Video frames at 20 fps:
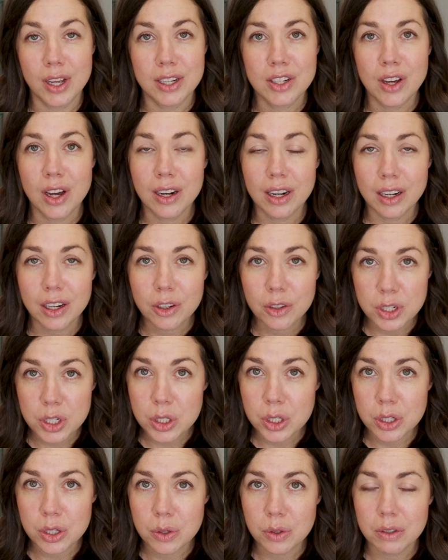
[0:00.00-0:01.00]
I taught at a
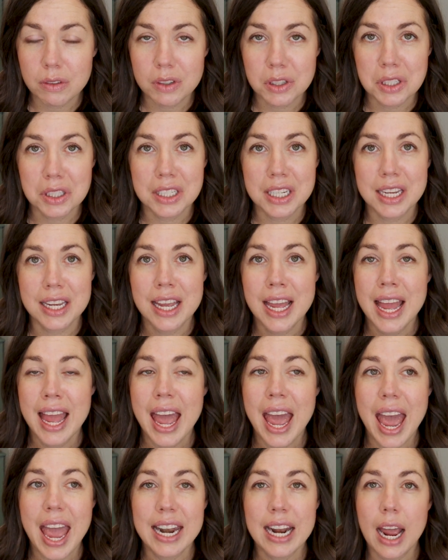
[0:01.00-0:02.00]
Christian university,
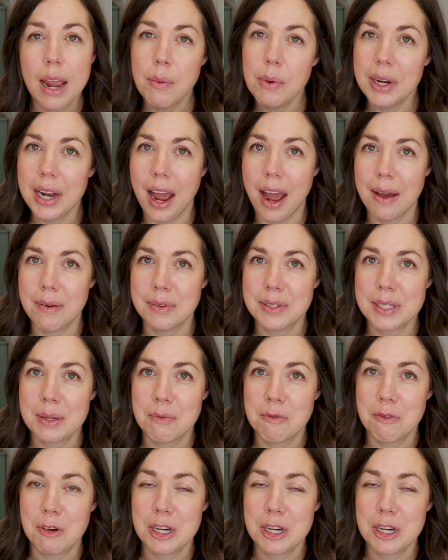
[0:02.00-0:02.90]
and I would have some